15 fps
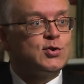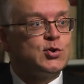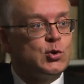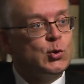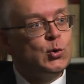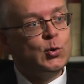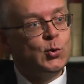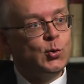
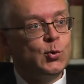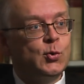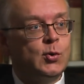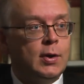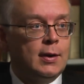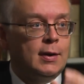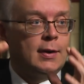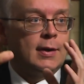
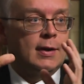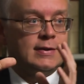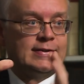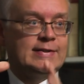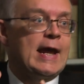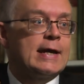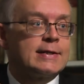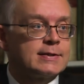Two uh,
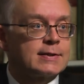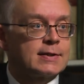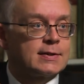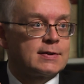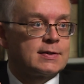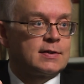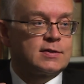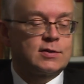
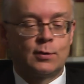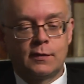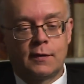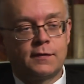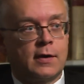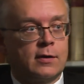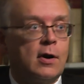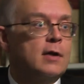desks so
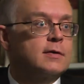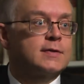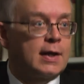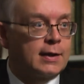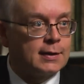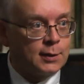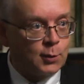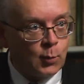that they're not
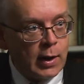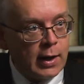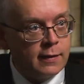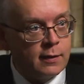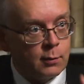taken away.